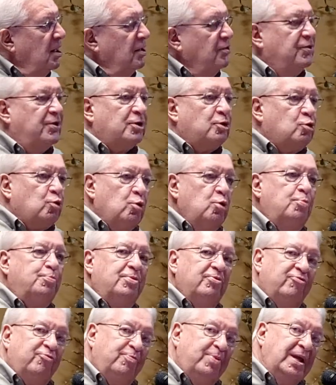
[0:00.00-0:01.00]
the
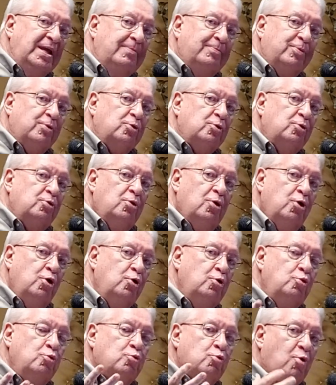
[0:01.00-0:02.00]
group of people
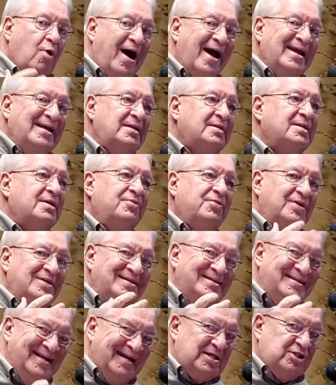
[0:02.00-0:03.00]
who write the
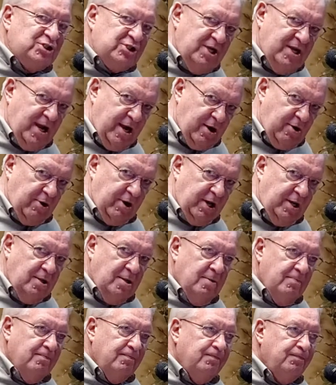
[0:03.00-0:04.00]
dictionary
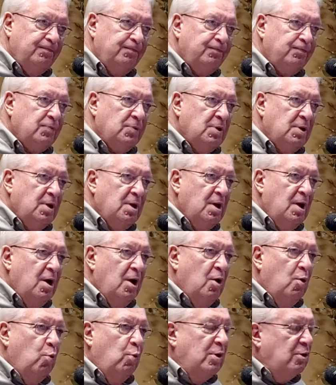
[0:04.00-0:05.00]

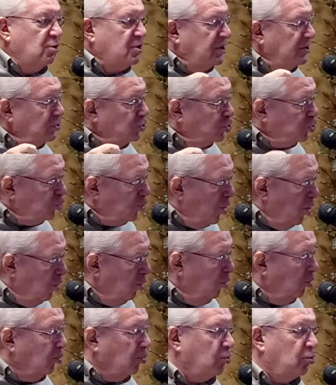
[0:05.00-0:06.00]
will
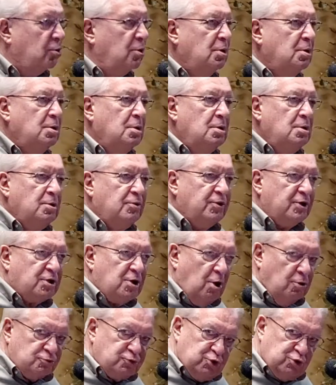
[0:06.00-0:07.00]
control the
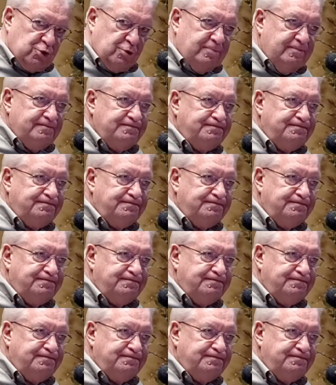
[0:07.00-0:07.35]
culture.